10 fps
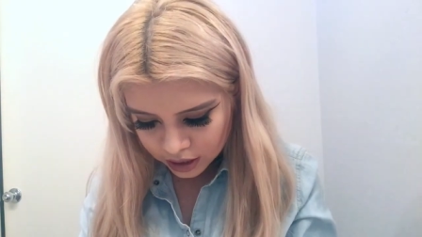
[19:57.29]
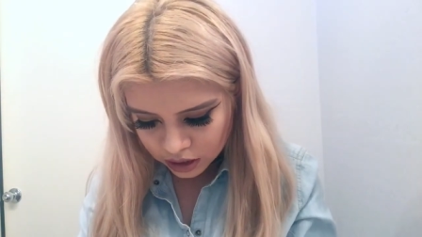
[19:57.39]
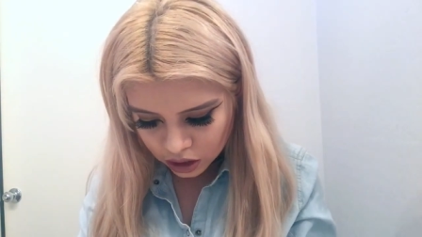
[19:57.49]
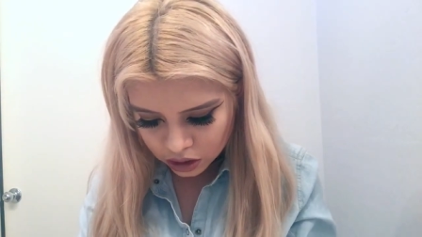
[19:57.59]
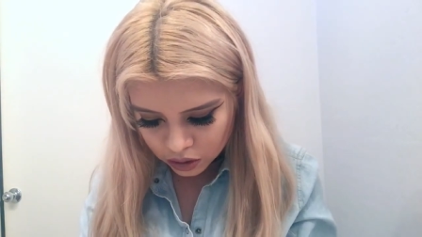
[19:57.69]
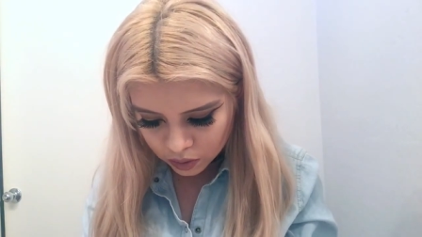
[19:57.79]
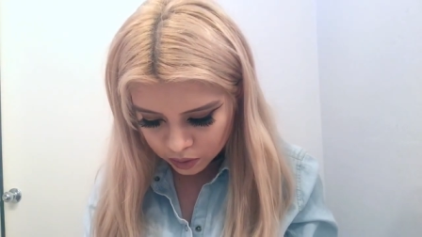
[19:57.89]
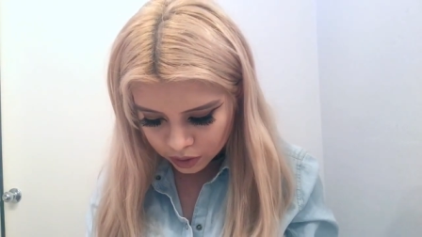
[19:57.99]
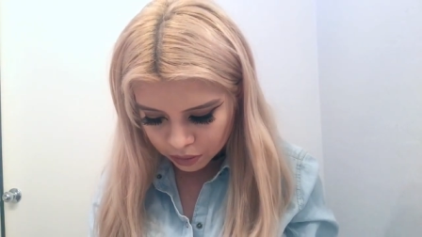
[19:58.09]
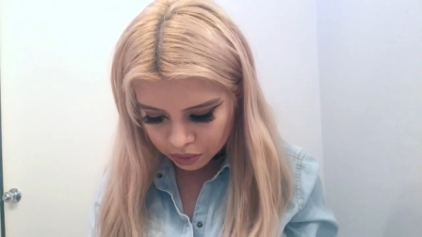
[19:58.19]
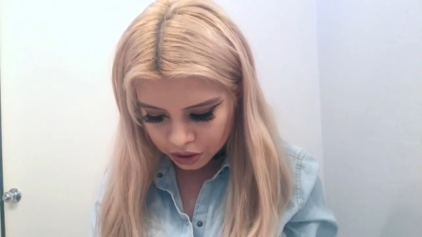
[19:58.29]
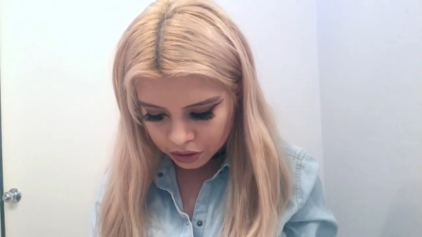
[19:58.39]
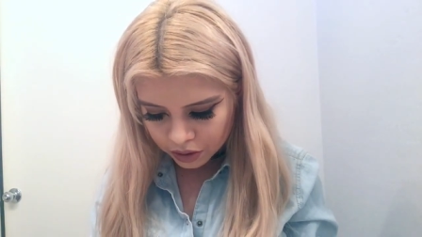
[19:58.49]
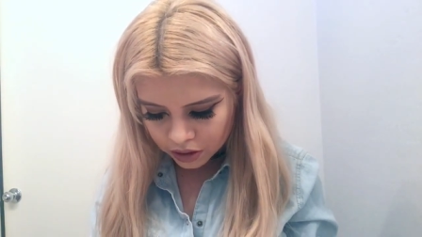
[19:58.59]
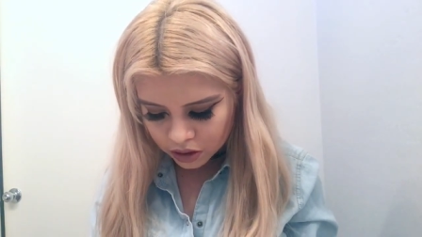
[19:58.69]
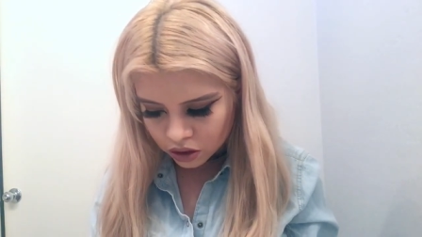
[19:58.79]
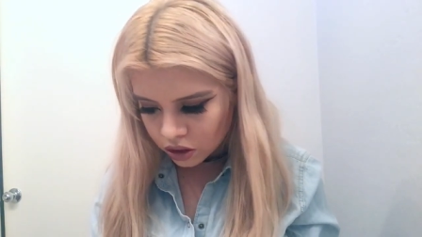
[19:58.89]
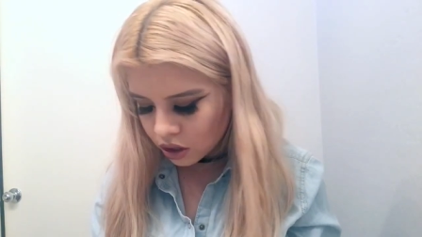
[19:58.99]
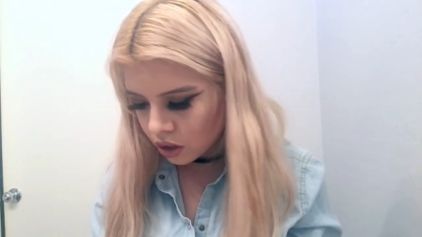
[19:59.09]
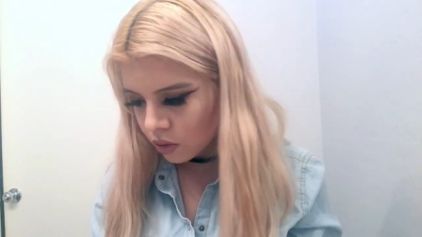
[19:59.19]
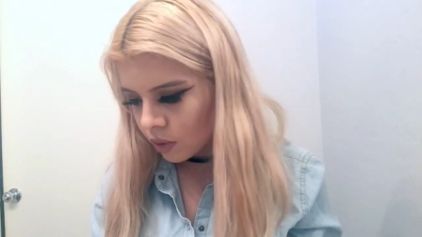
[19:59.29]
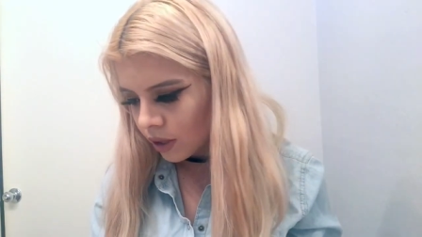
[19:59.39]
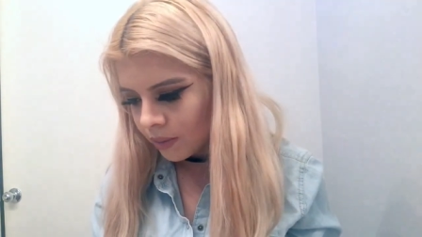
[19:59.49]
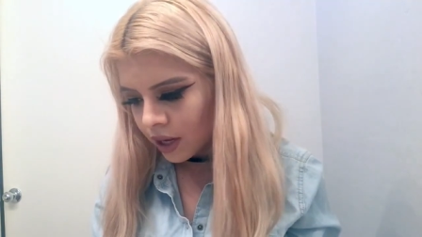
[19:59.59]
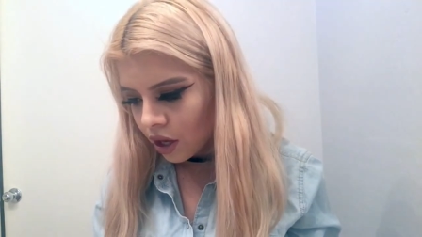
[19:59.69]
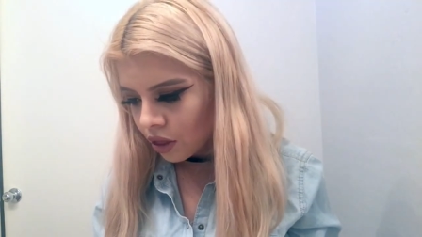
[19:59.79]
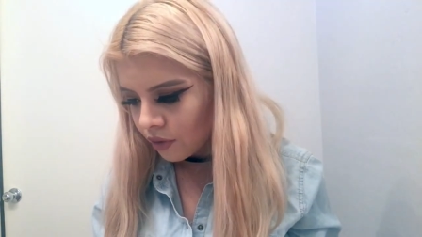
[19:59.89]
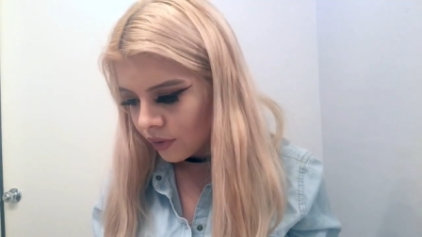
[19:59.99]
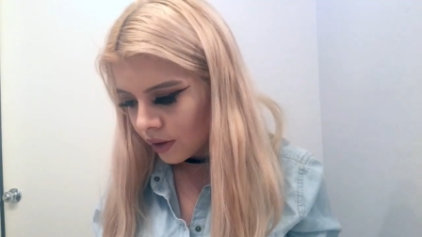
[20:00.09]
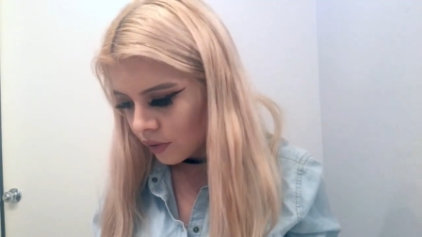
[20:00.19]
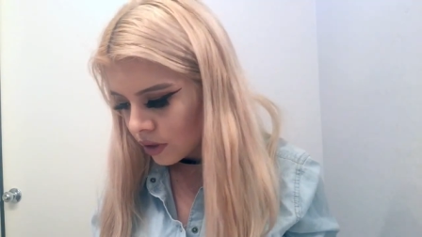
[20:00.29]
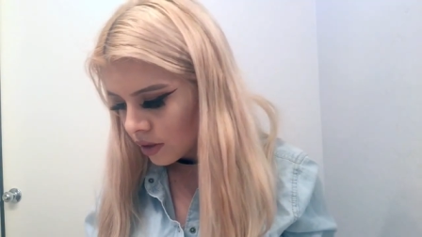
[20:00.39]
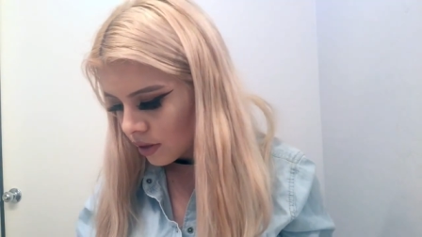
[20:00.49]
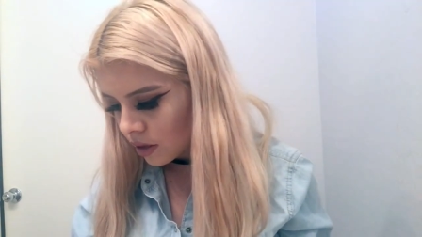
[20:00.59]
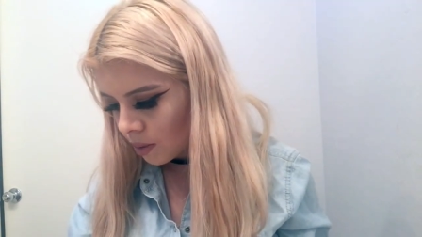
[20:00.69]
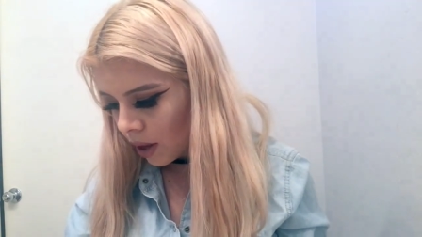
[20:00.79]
It's also a really pretty transition color, one of my other favorites of this